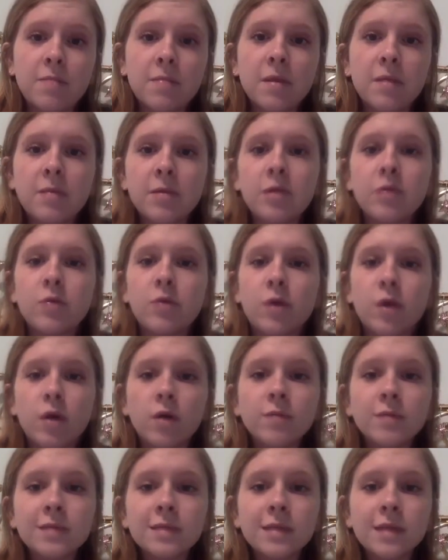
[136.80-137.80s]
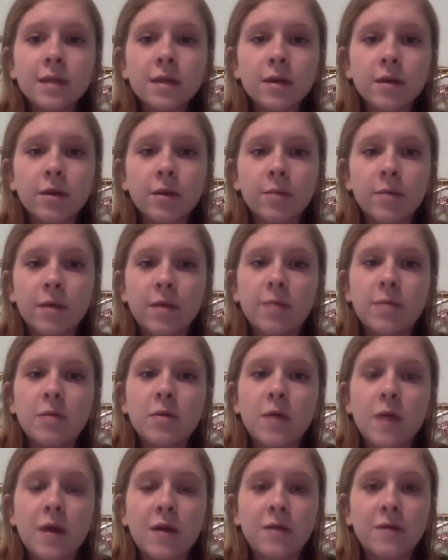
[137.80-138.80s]
Maybe you were homesick, or maybe you
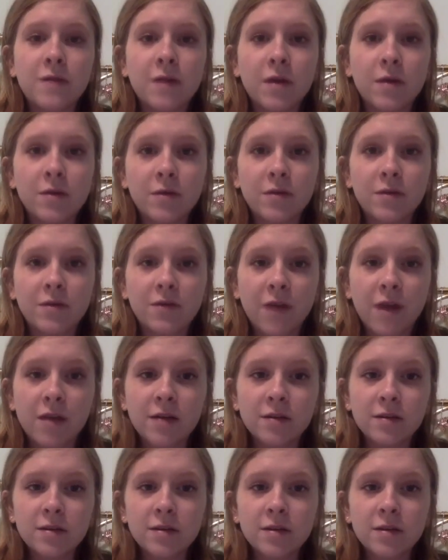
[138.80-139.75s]
had a fight with a friend.